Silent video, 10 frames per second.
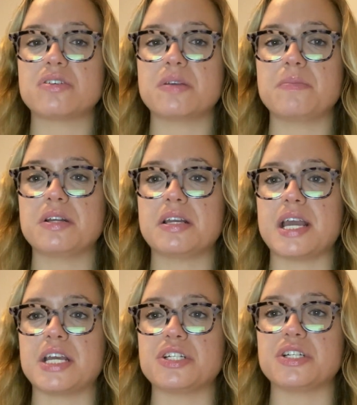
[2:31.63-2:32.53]

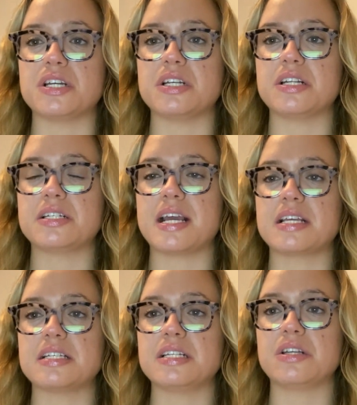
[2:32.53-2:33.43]
communication
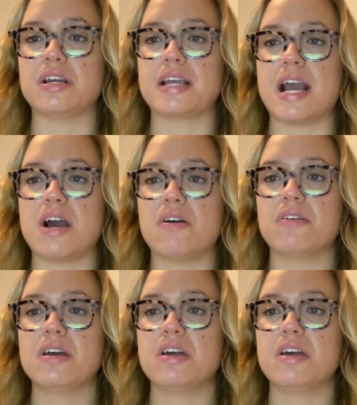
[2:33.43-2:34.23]
takes into account